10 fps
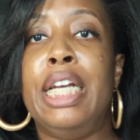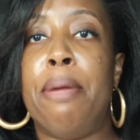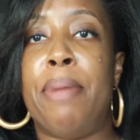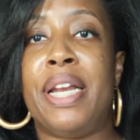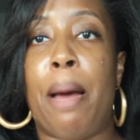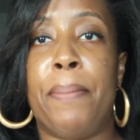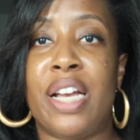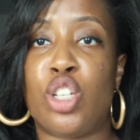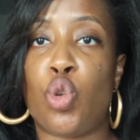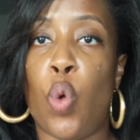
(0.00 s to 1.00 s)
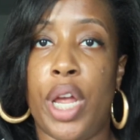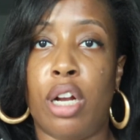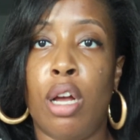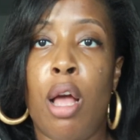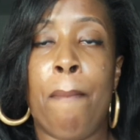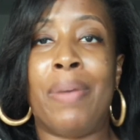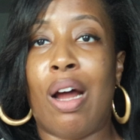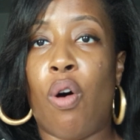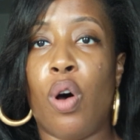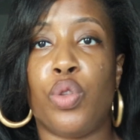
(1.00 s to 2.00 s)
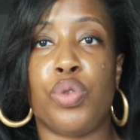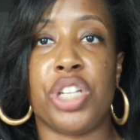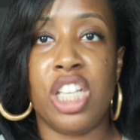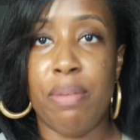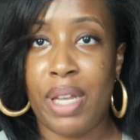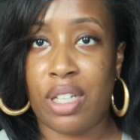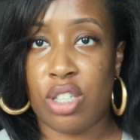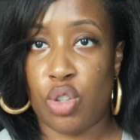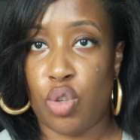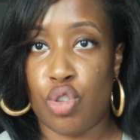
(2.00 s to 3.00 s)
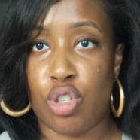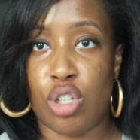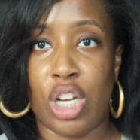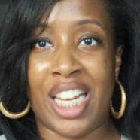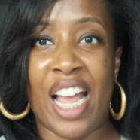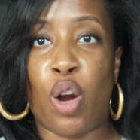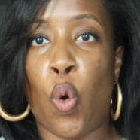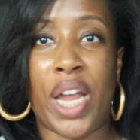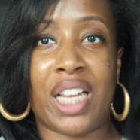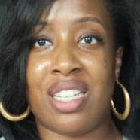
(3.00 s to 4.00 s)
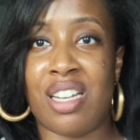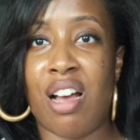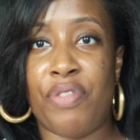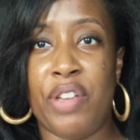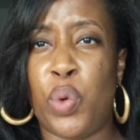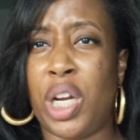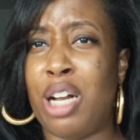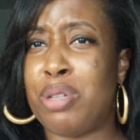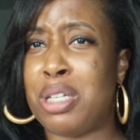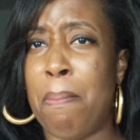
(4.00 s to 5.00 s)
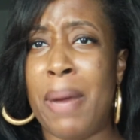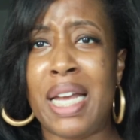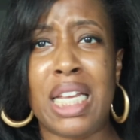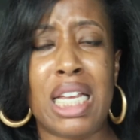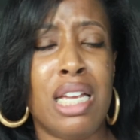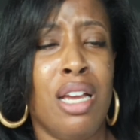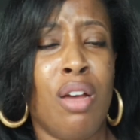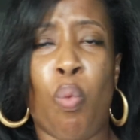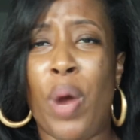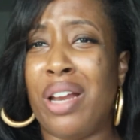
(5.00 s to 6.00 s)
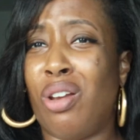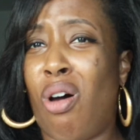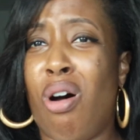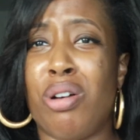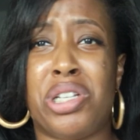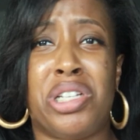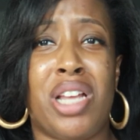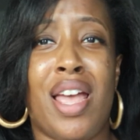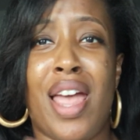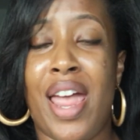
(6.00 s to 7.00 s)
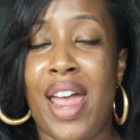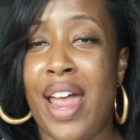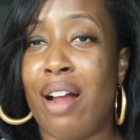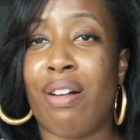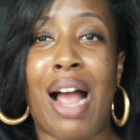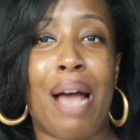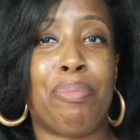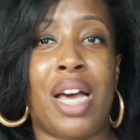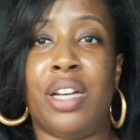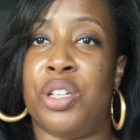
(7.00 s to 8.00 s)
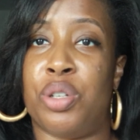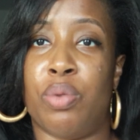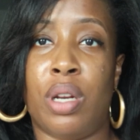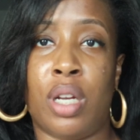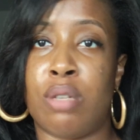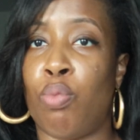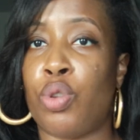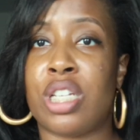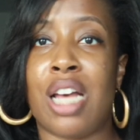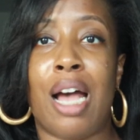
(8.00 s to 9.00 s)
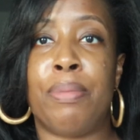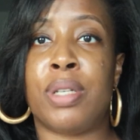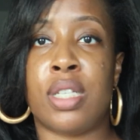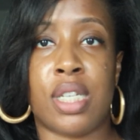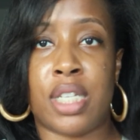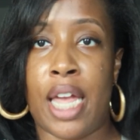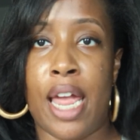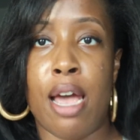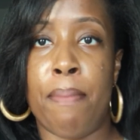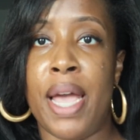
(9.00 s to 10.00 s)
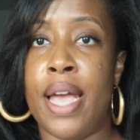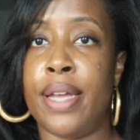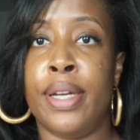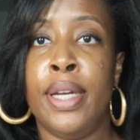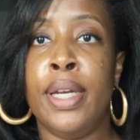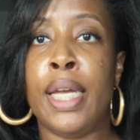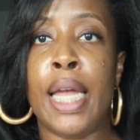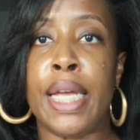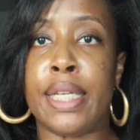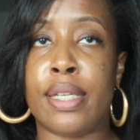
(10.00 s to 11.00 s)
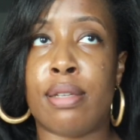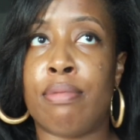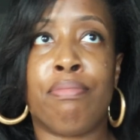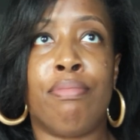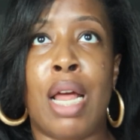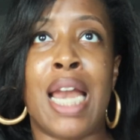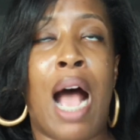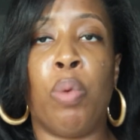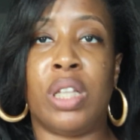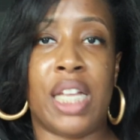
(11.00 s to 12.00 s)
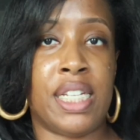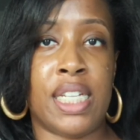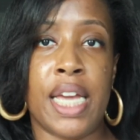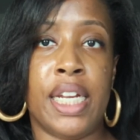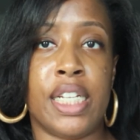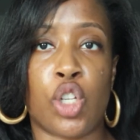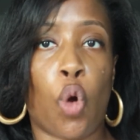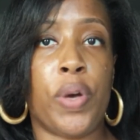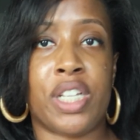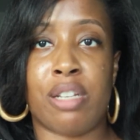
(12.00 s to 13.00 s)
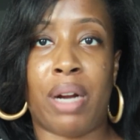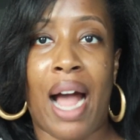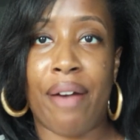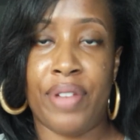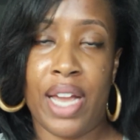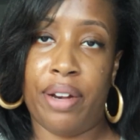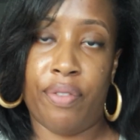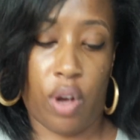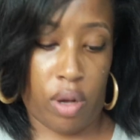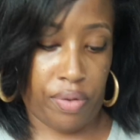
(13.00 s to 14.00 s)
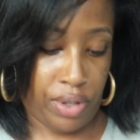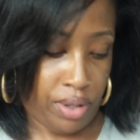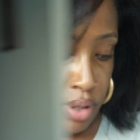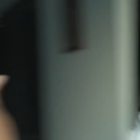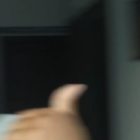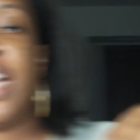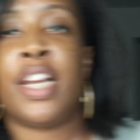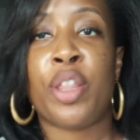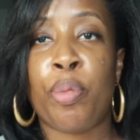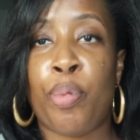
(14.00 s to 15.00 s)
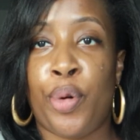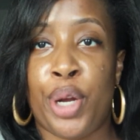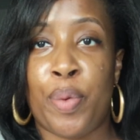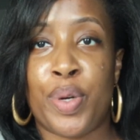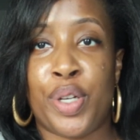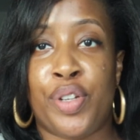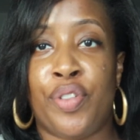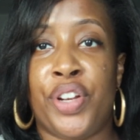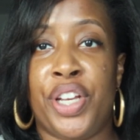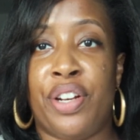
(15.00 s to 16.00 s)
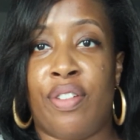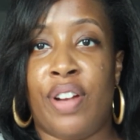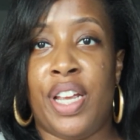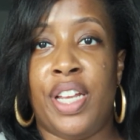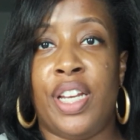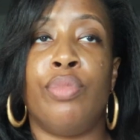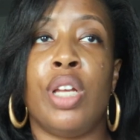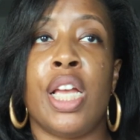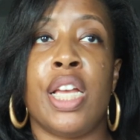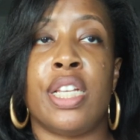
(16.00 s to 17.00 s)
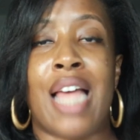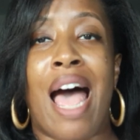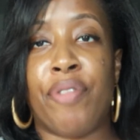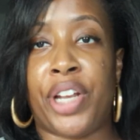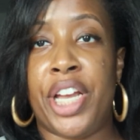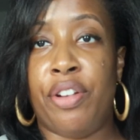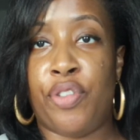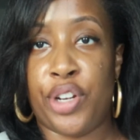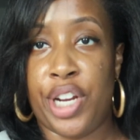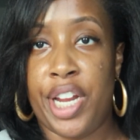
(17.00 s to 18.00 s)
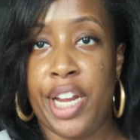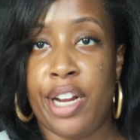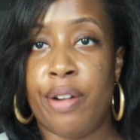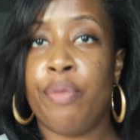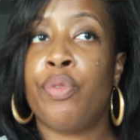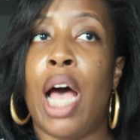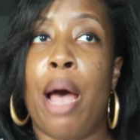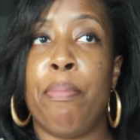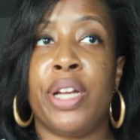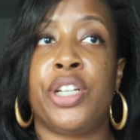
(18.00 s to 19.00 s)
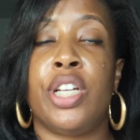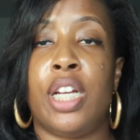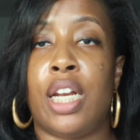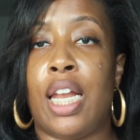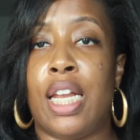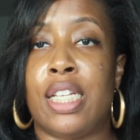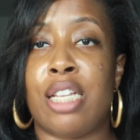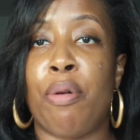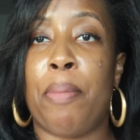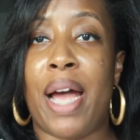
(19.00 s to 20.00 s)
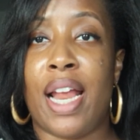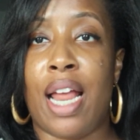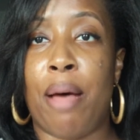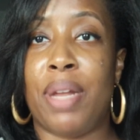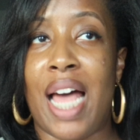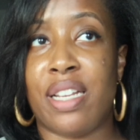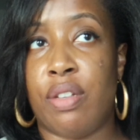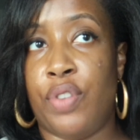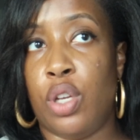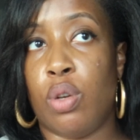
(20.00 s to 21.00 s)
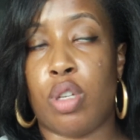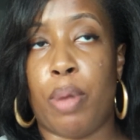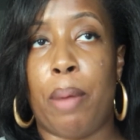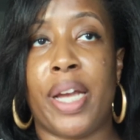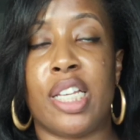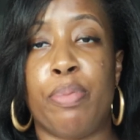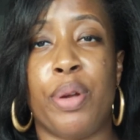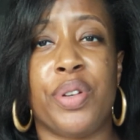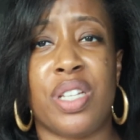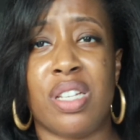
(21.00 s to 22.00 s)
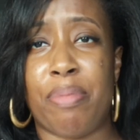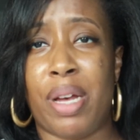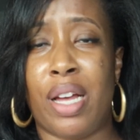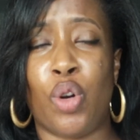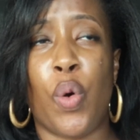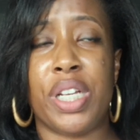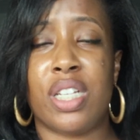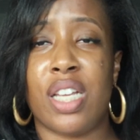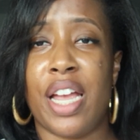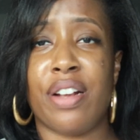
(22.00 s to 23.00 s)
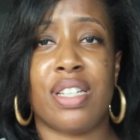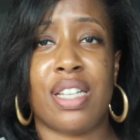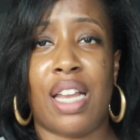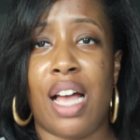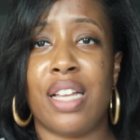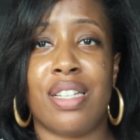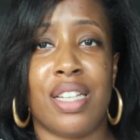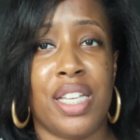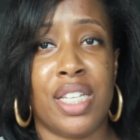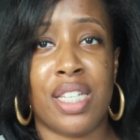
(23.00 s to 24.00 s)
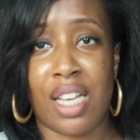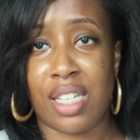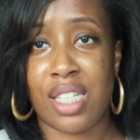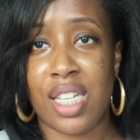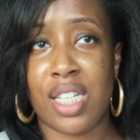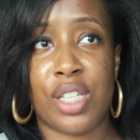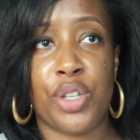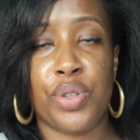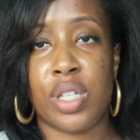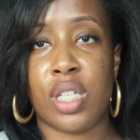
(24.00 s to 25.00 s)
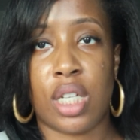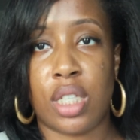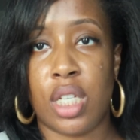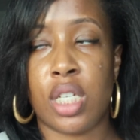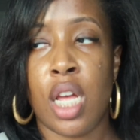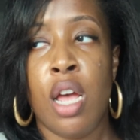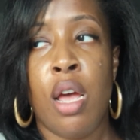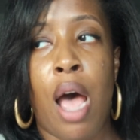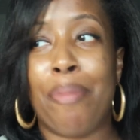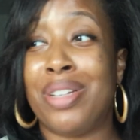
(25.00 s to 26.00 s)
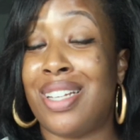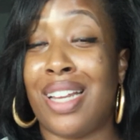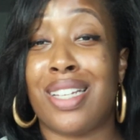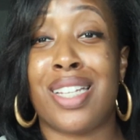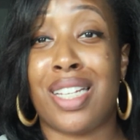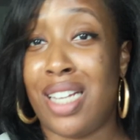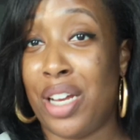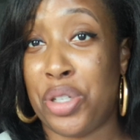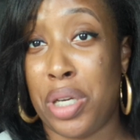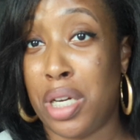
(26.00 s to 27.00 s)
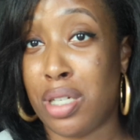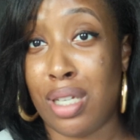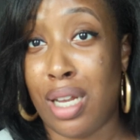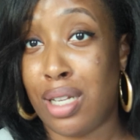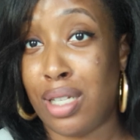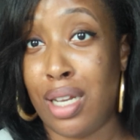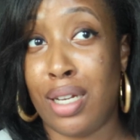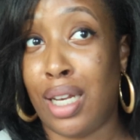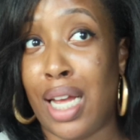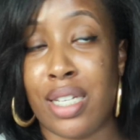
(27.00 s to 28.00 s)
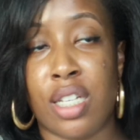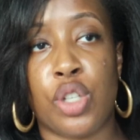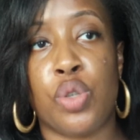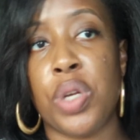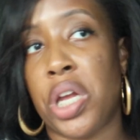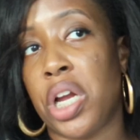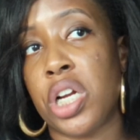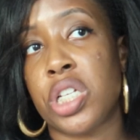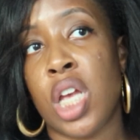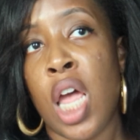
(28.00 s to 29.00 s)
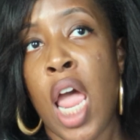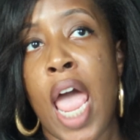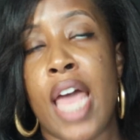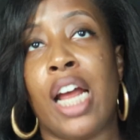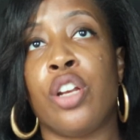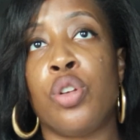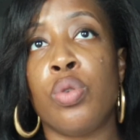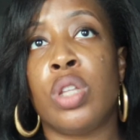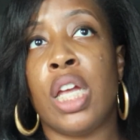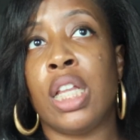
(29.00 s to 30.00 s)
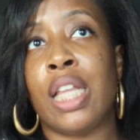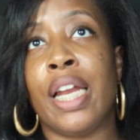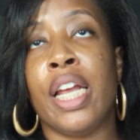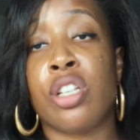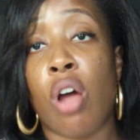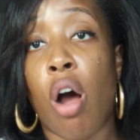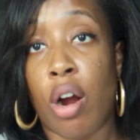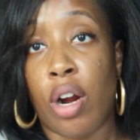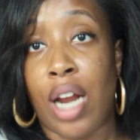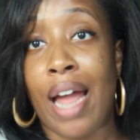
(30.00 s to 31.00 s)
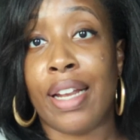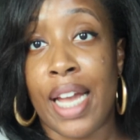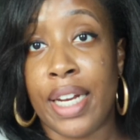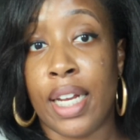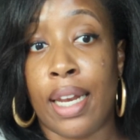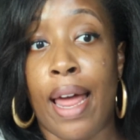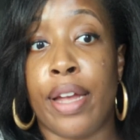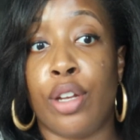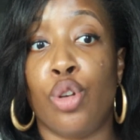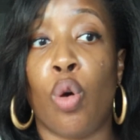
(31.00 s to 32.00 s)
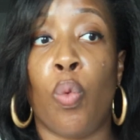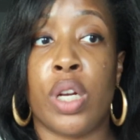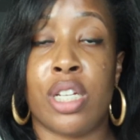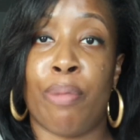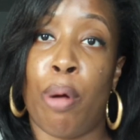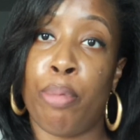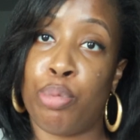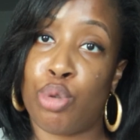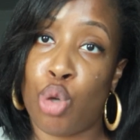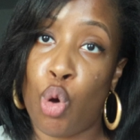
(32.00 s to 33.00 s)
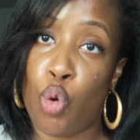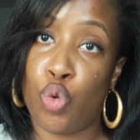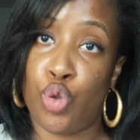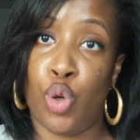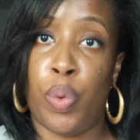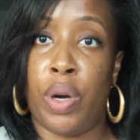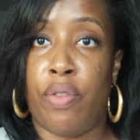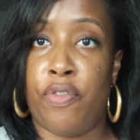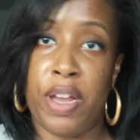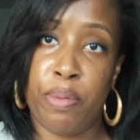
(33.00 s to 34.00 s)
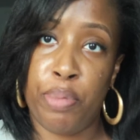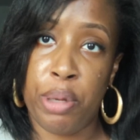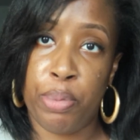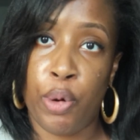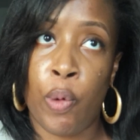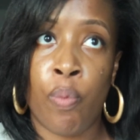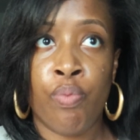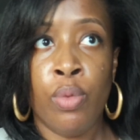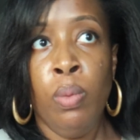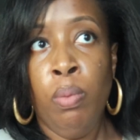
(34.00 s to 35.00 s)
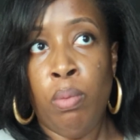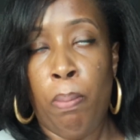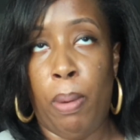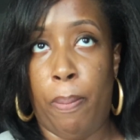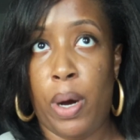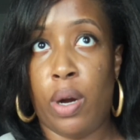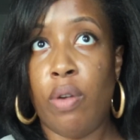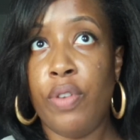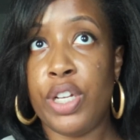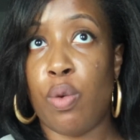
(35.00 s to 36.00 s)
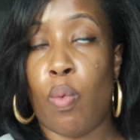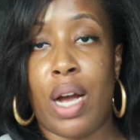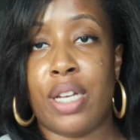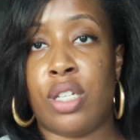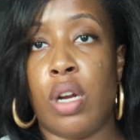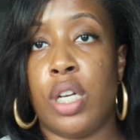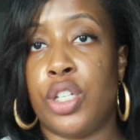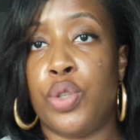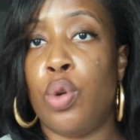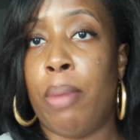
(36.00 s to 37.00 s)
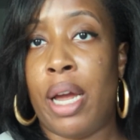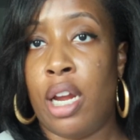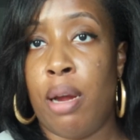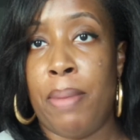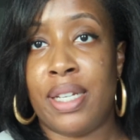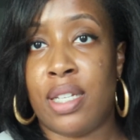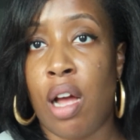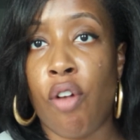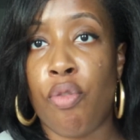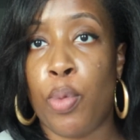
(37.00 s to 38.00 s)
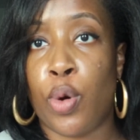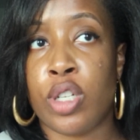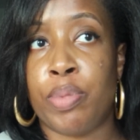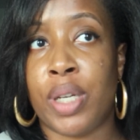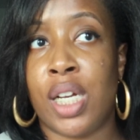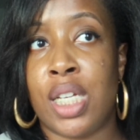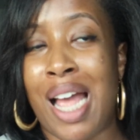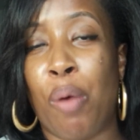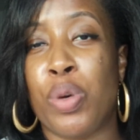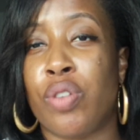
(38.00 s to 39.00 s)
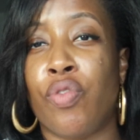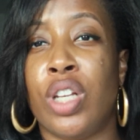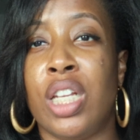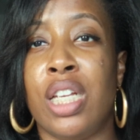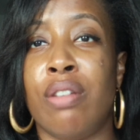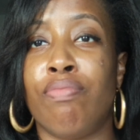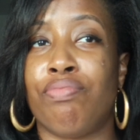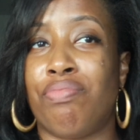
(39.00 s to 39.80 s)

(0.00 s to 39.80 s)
It may not be as quick, but all those gimmicks and those get quick stuff, even when it comes to money, weight loss, hair, I'm not into it, because most times it's a scam and it's not what they say it is. There's always some caveat involved. And another point I wanted to reiterate is advocating for your hair. I mentioned in some of my last videos about my experiences about going to hair salons in Texas, Houston, Texas. I've been to 6 natural hair salons here in the last 2 years. And I do think that is hard. I get it. You don't want to step on people's toes. You don't want to offend people. But part of the reason why I started just doing my hair myself more is because I wasn't really